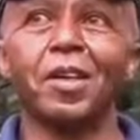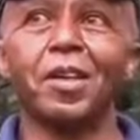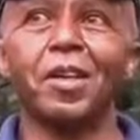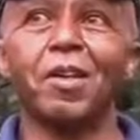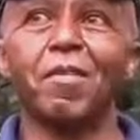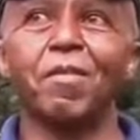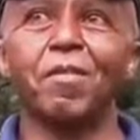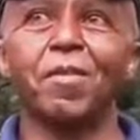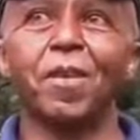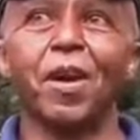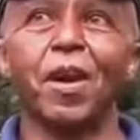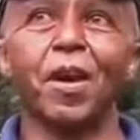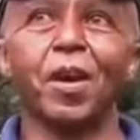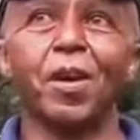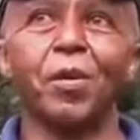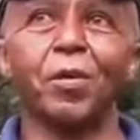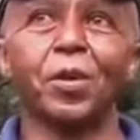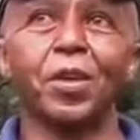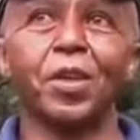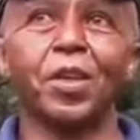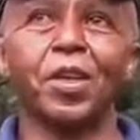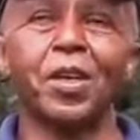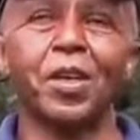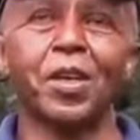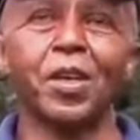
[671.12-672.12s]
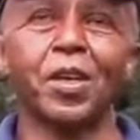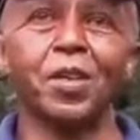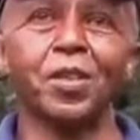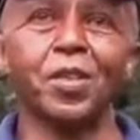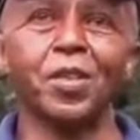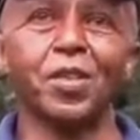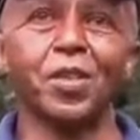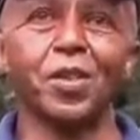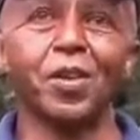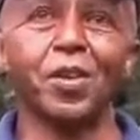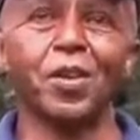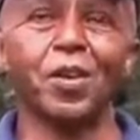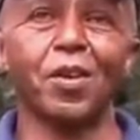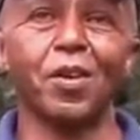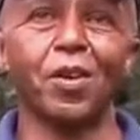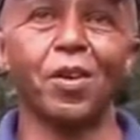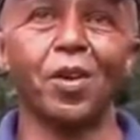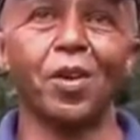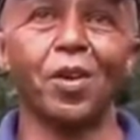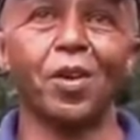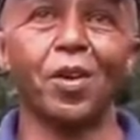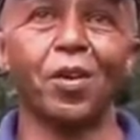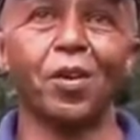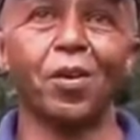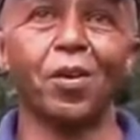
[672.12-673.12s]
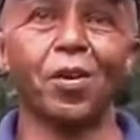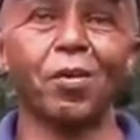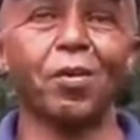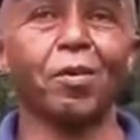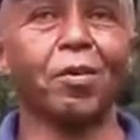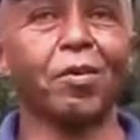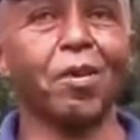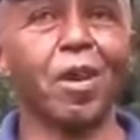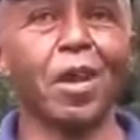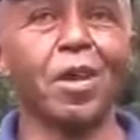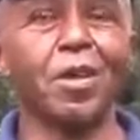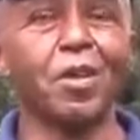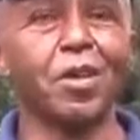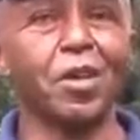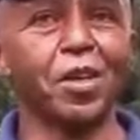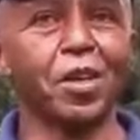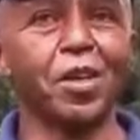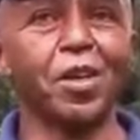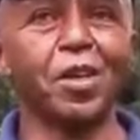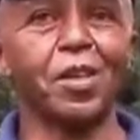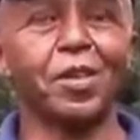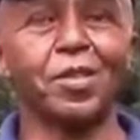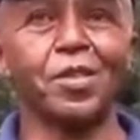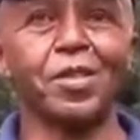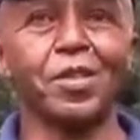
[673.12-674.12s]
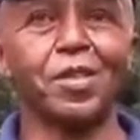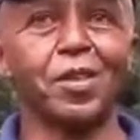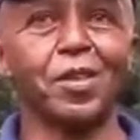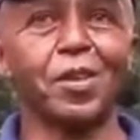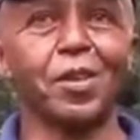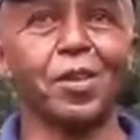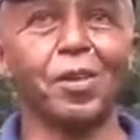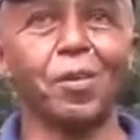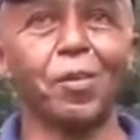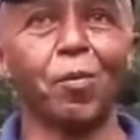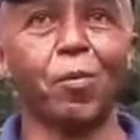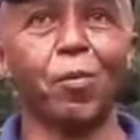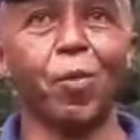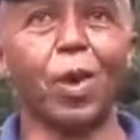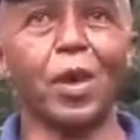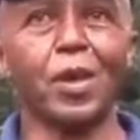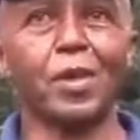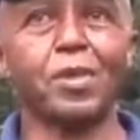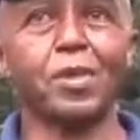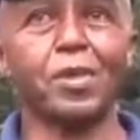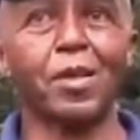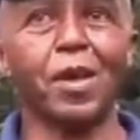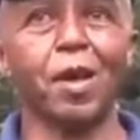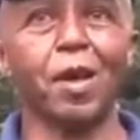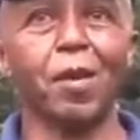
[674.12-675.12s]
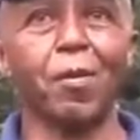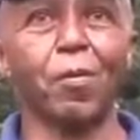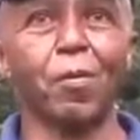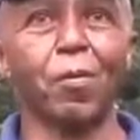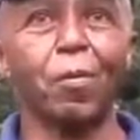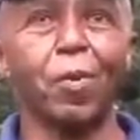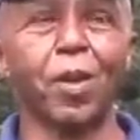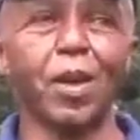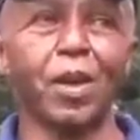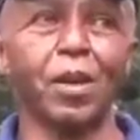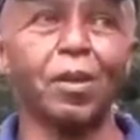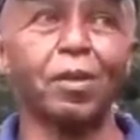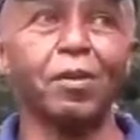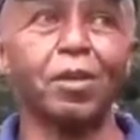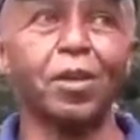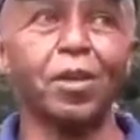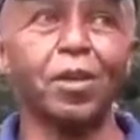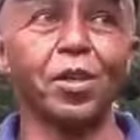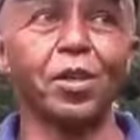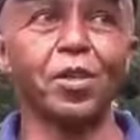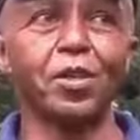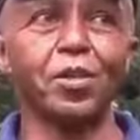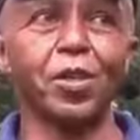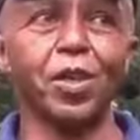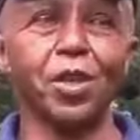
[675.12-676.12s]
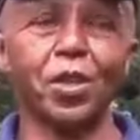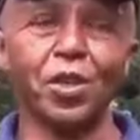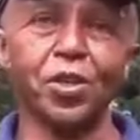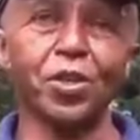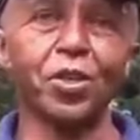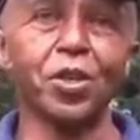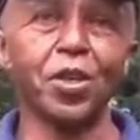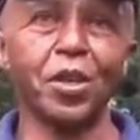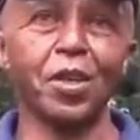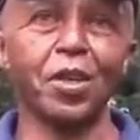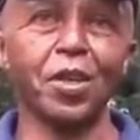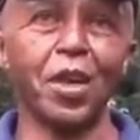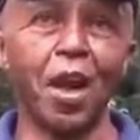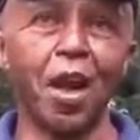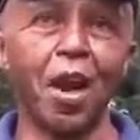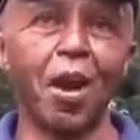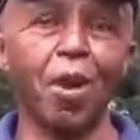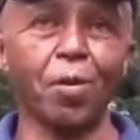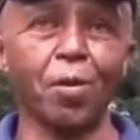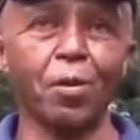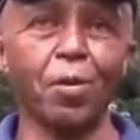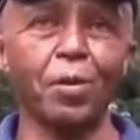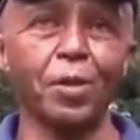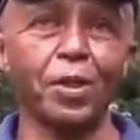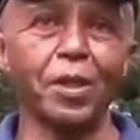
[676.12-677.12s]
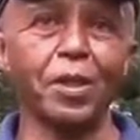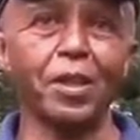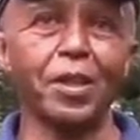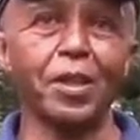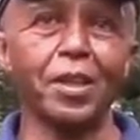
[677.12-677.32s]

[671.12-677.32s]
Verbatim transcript: give our kids or grandkids what we are cherishing now.